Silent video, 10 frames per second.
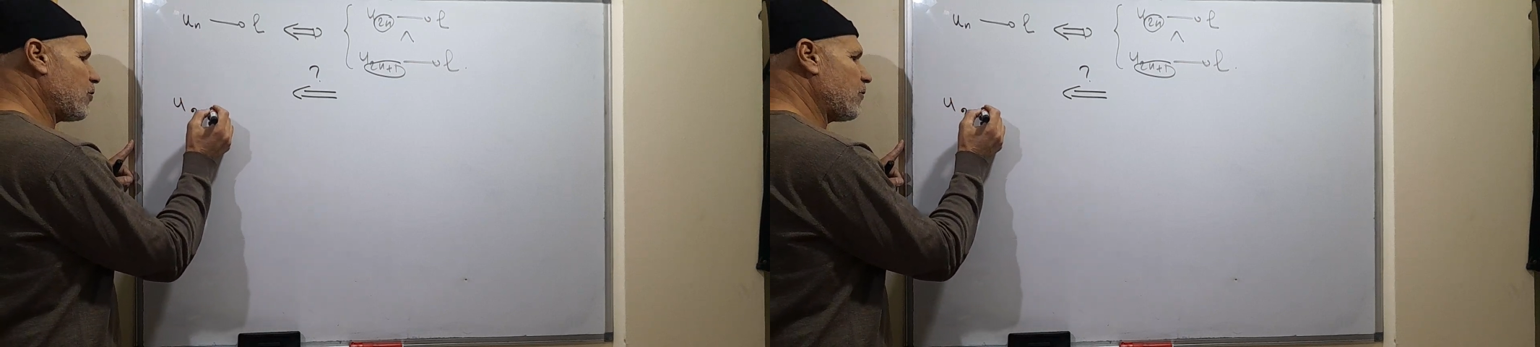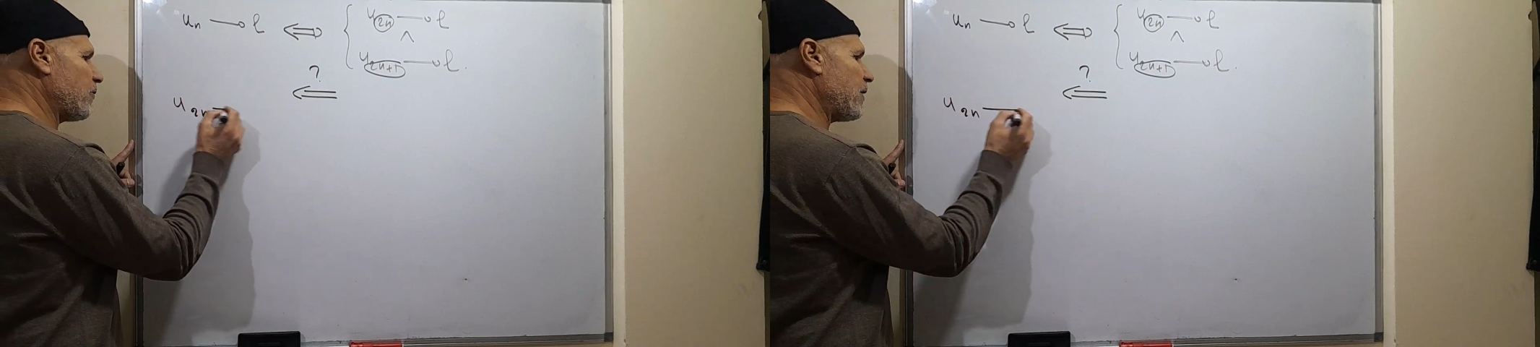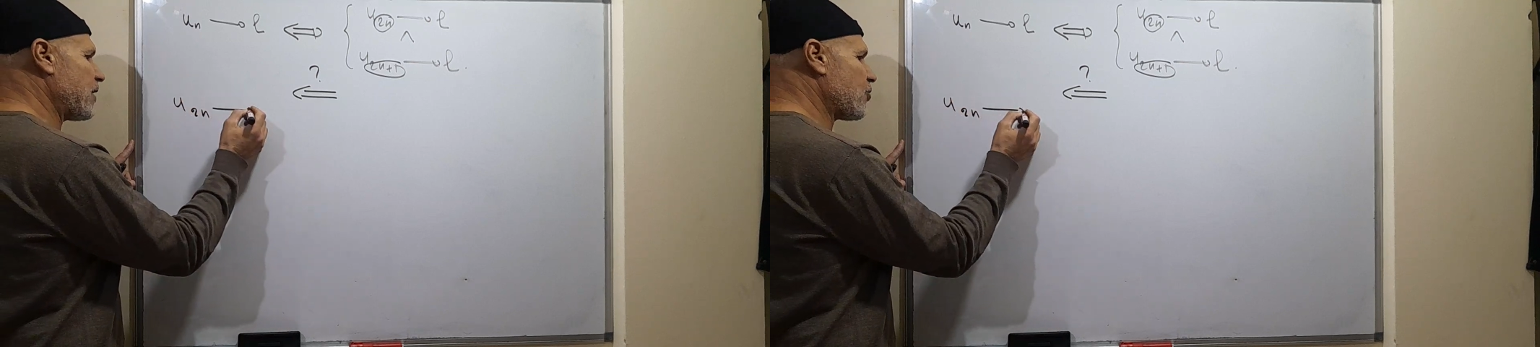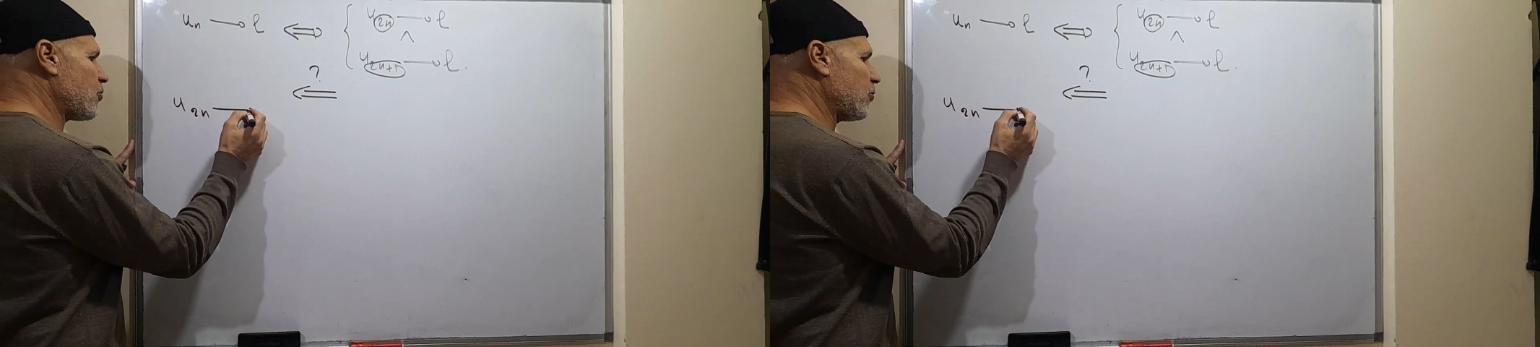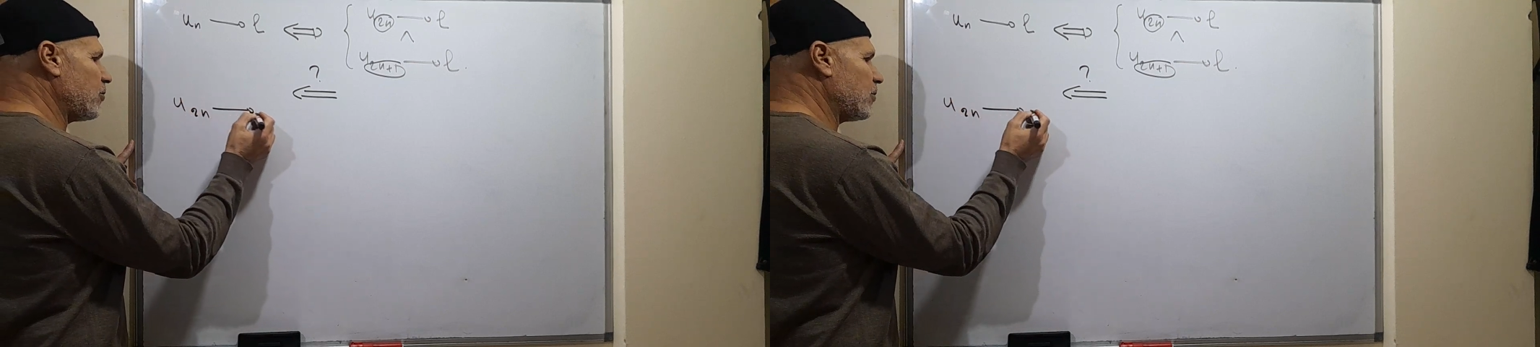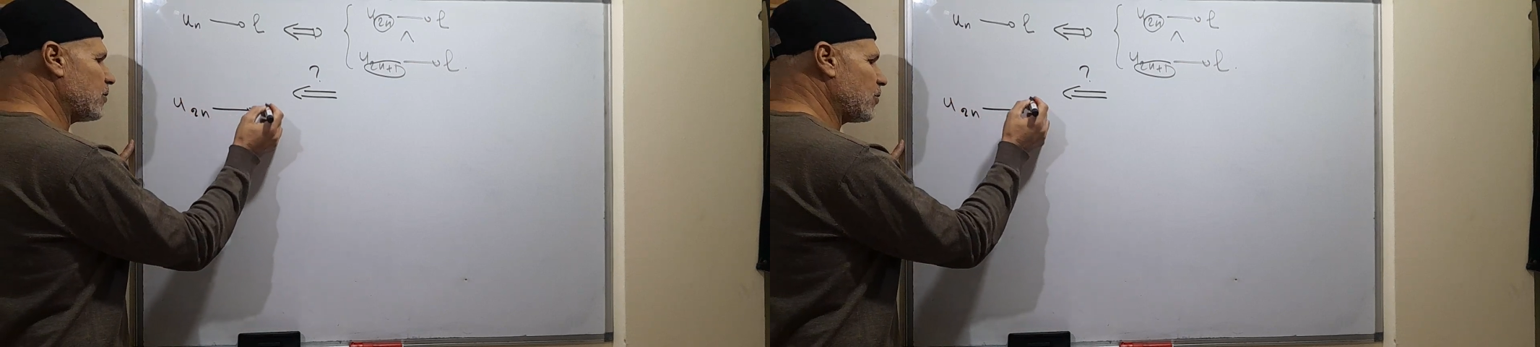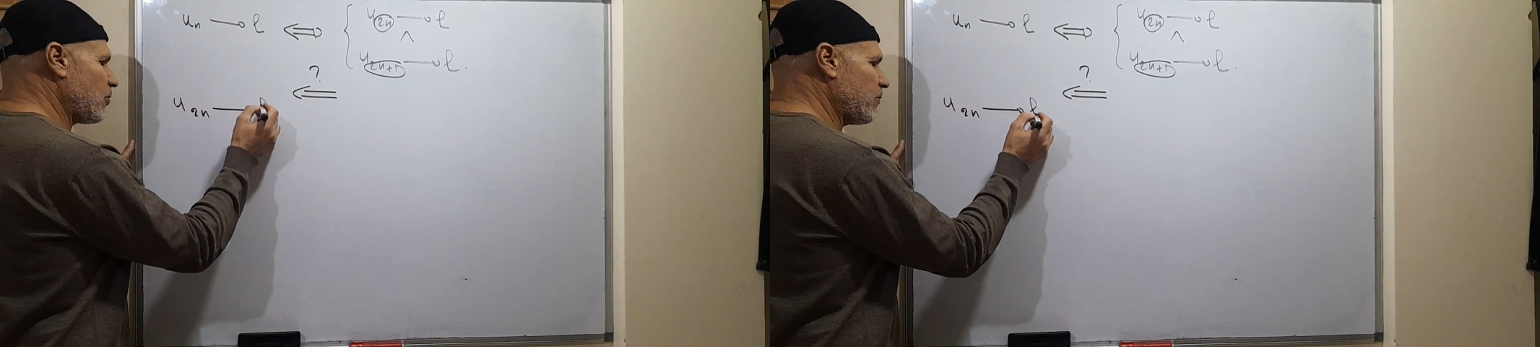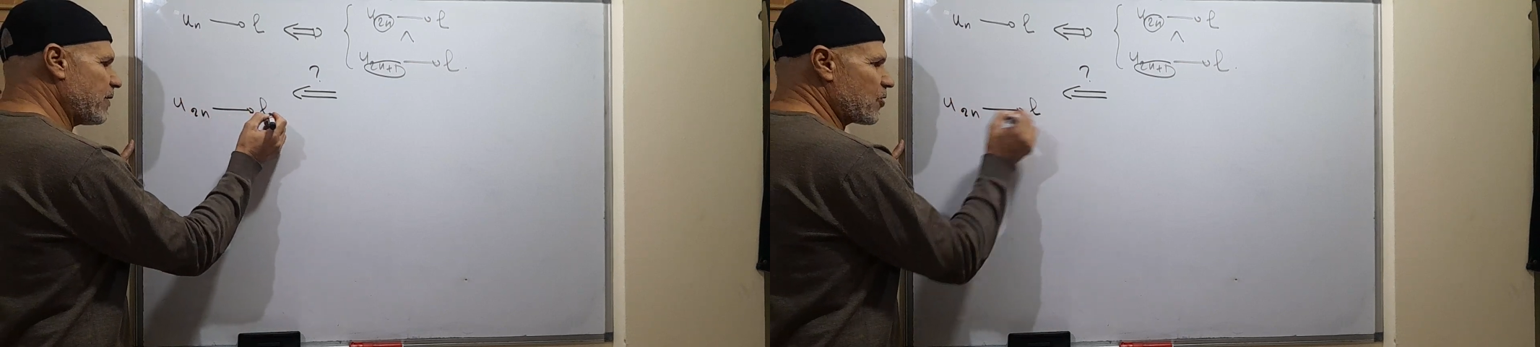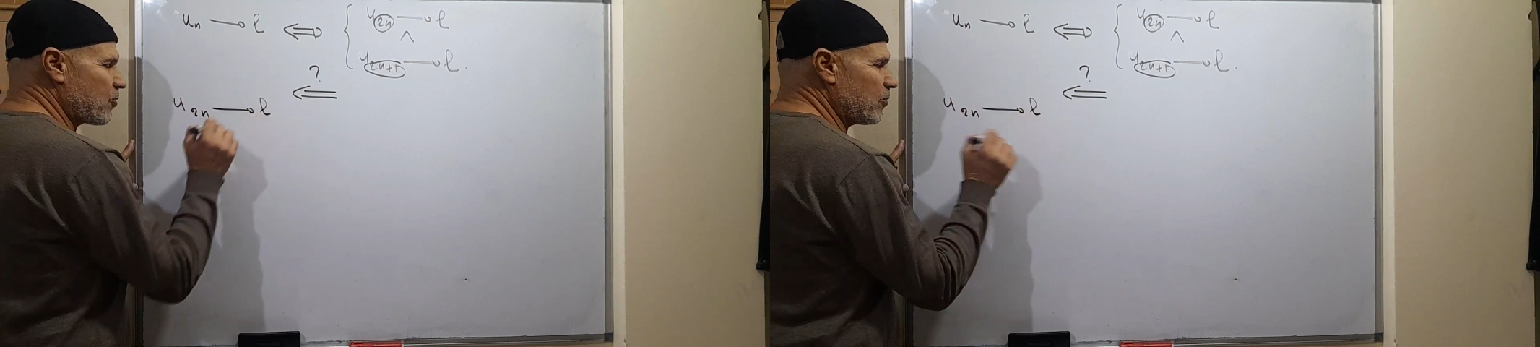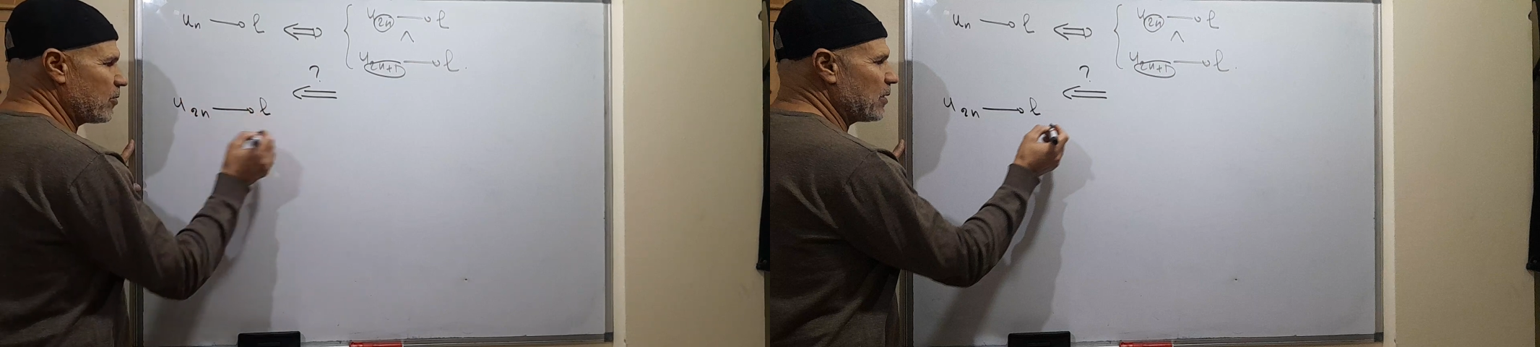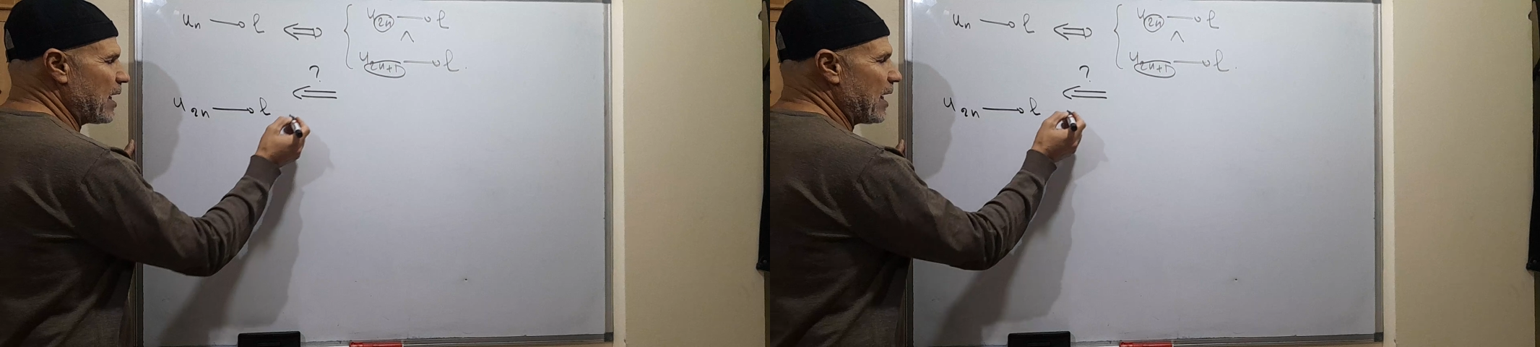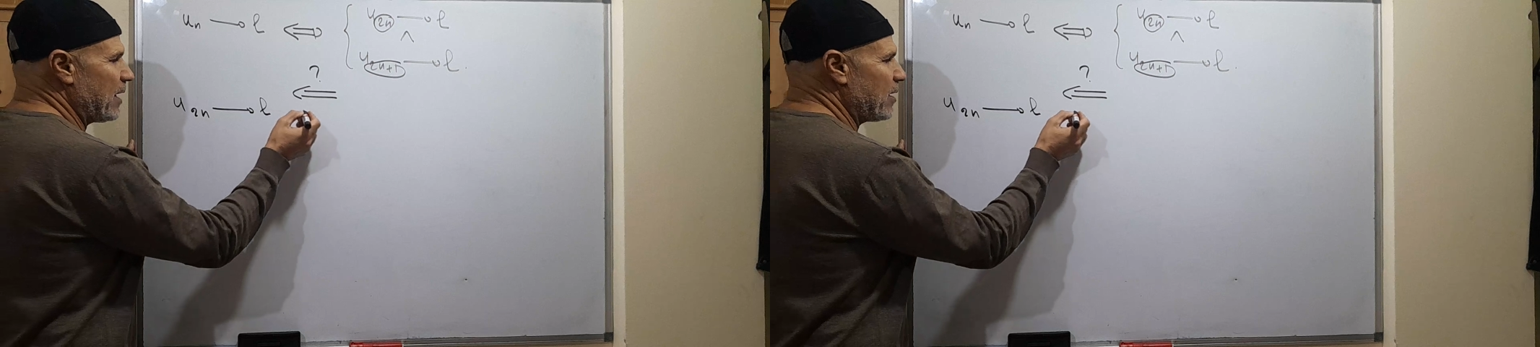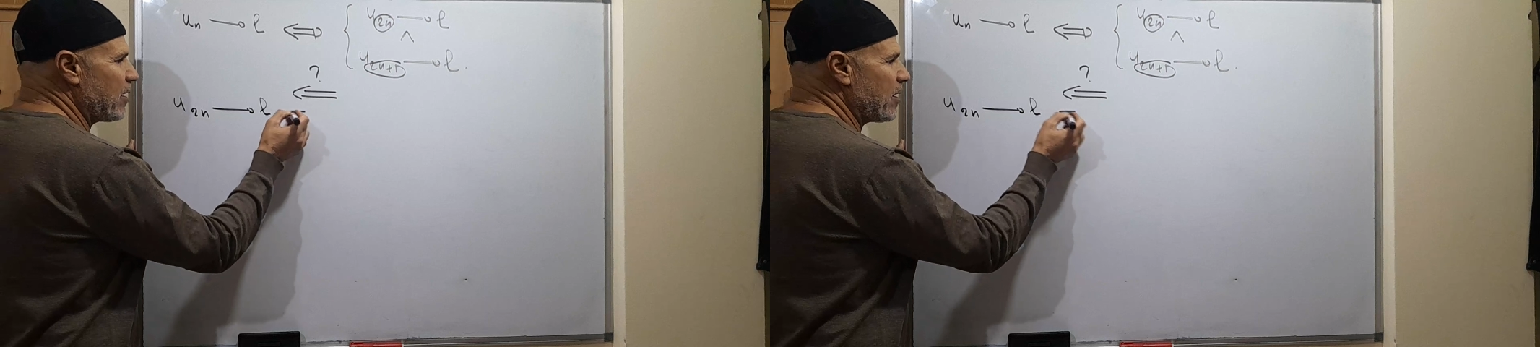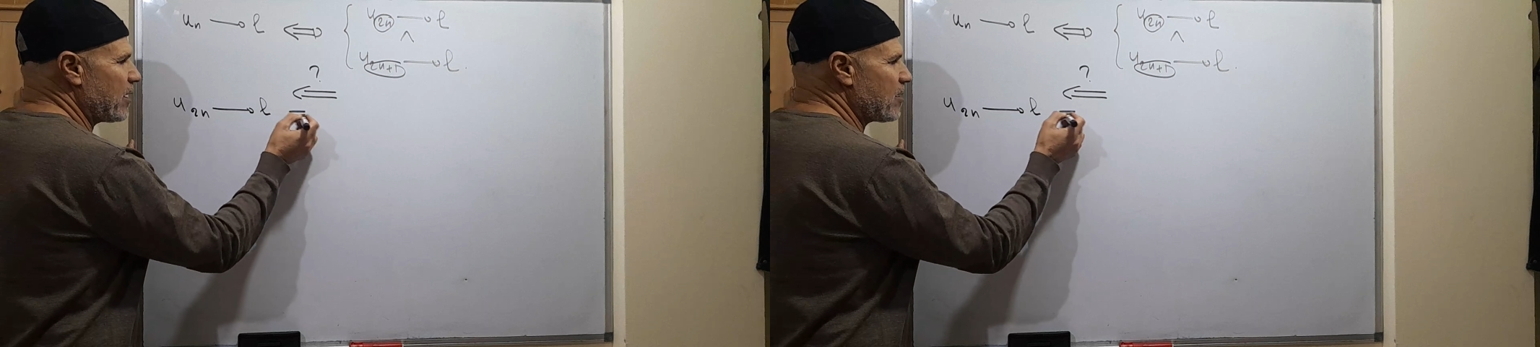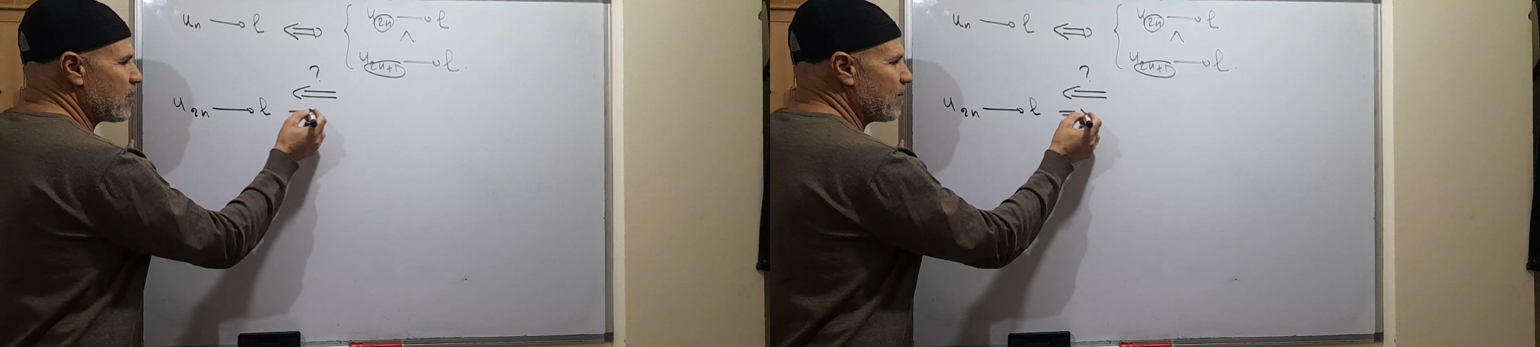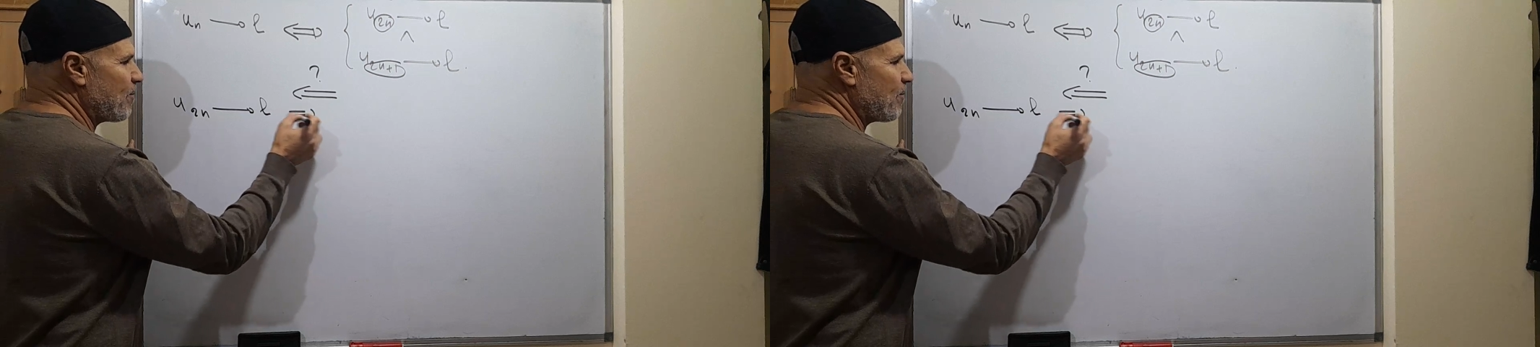converge to L. This